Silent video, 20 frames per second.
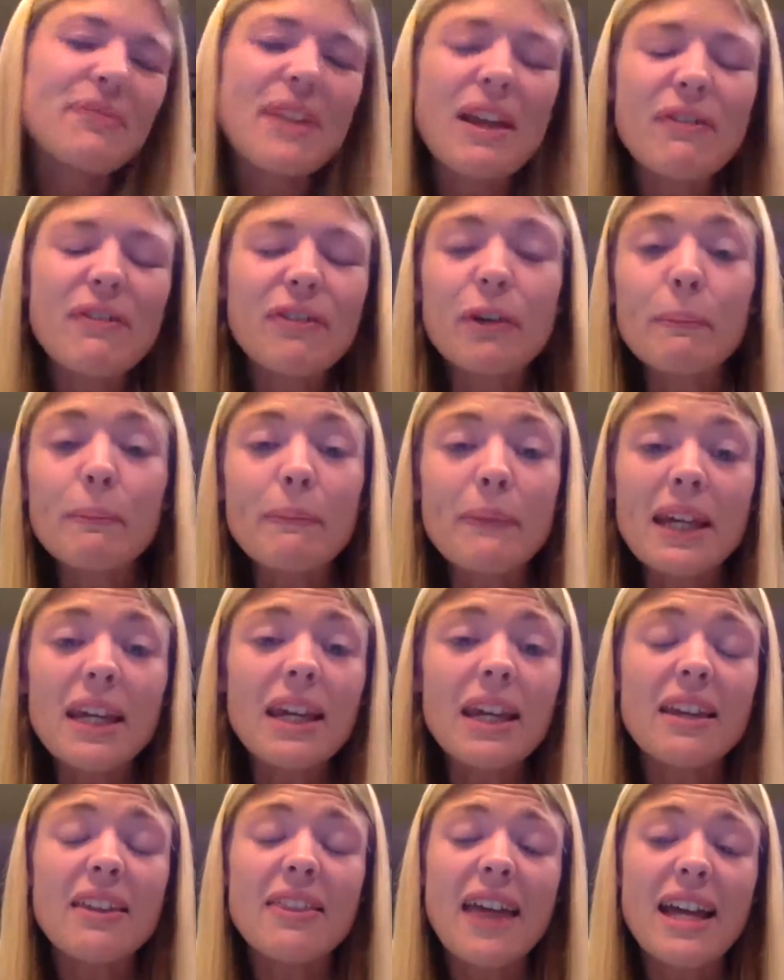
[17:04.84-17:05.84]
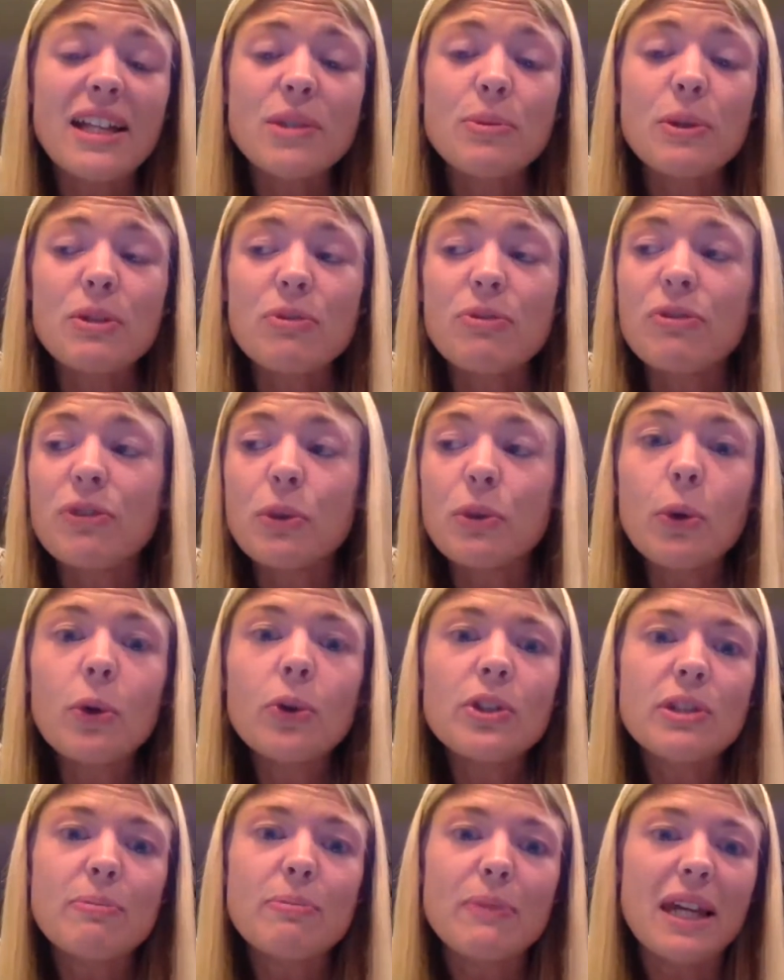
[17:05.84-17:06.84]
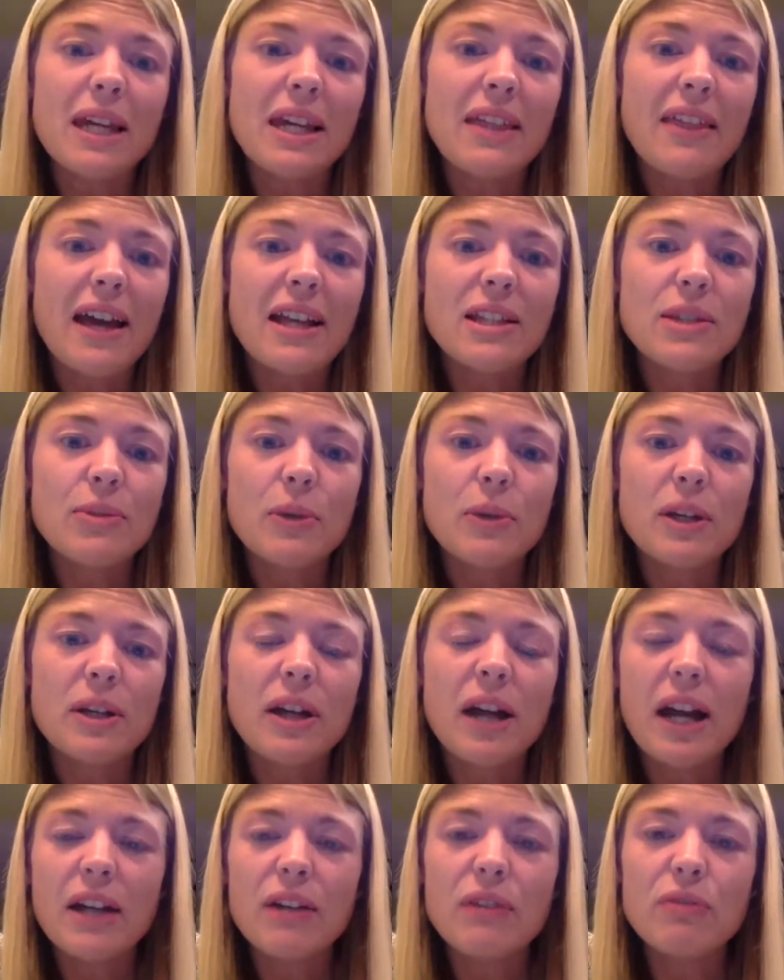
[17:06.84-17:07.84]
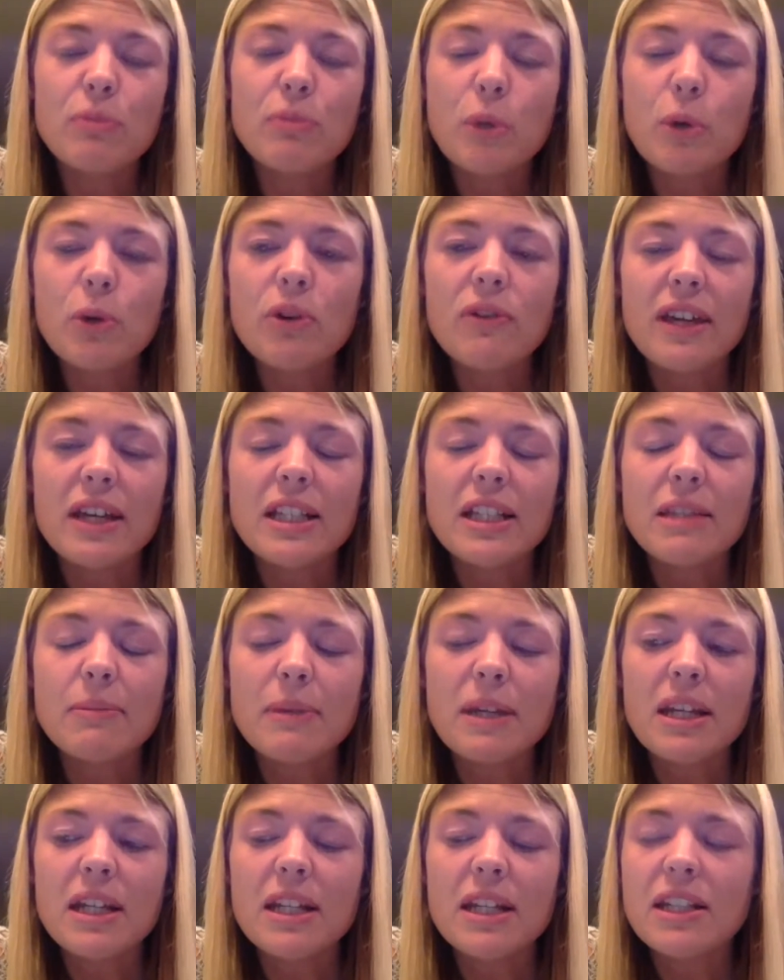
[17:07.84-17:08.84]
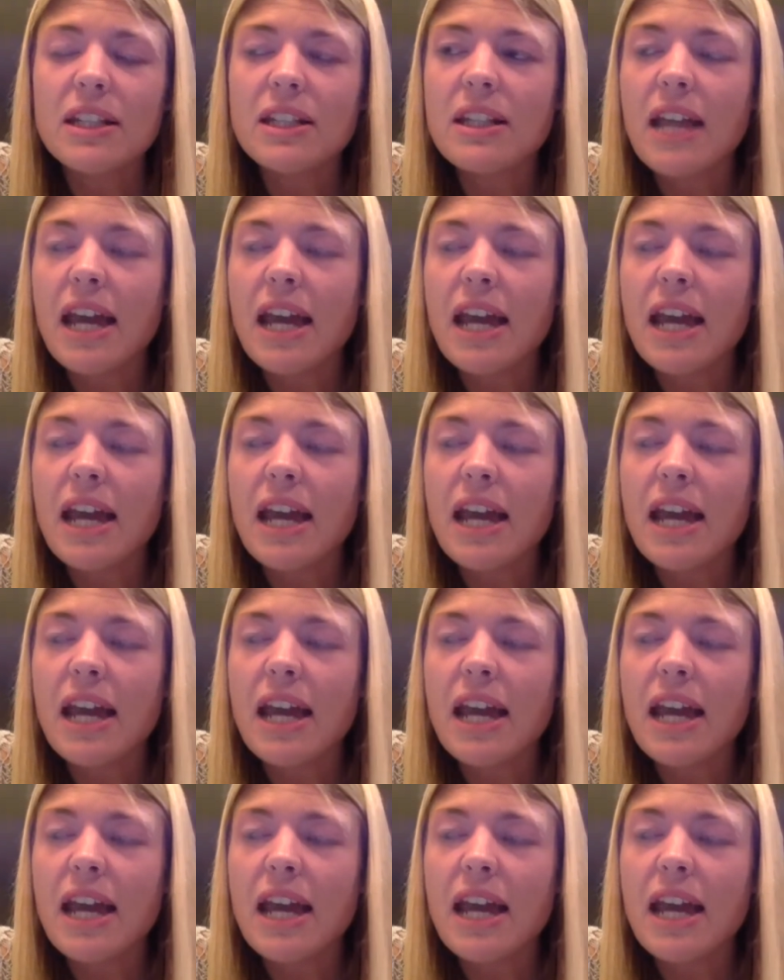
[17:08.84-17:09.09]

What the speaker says: for me, that's what fuels me. That's what kind of motivates me.